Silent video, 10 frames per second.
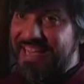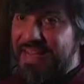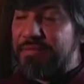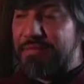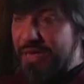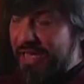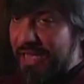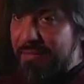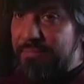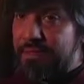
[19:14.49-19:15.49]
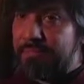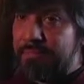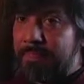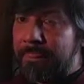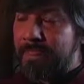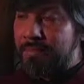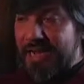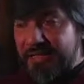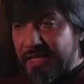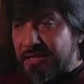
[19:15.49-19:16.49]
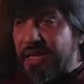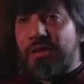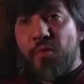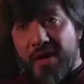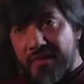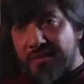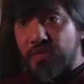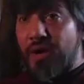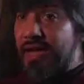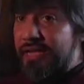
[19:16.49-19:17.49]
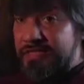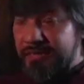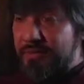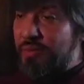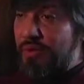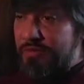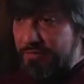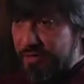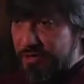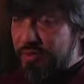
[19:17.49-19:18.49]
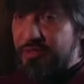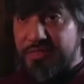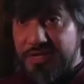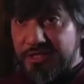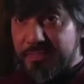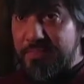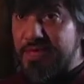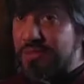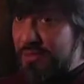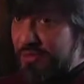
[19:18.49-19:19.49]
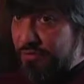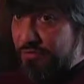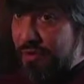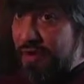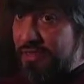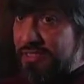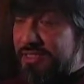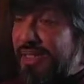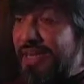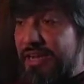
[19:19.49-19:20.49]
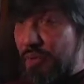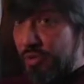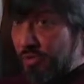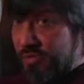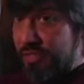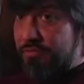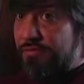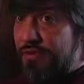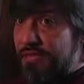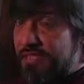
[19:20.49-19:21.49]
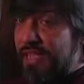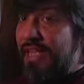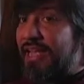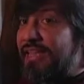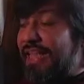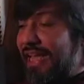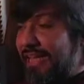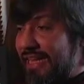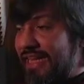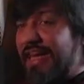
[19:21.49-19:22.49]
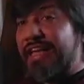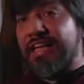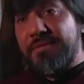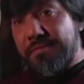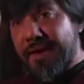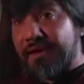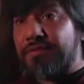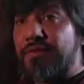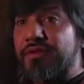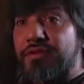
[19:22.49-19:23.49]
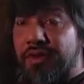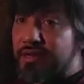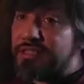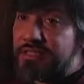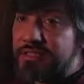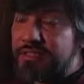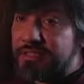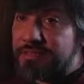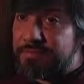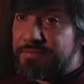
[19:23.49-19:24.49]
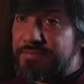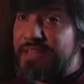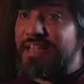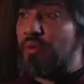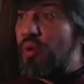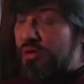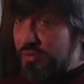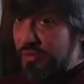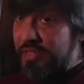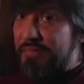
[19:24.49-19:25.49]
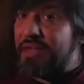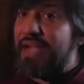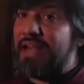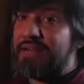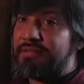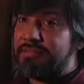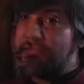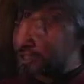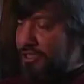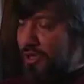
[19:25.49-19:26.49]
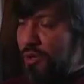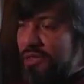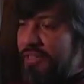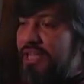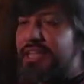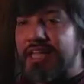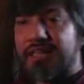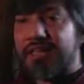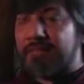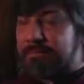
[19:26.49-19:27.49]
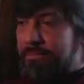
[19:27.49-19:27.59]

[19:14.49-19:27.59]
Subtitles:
and I'm very happy. But I think I went twice. I went first when I finished the piece. I went to Paris and I worked with them first, and then I came back for the rehearsals and worked with them again. You will think that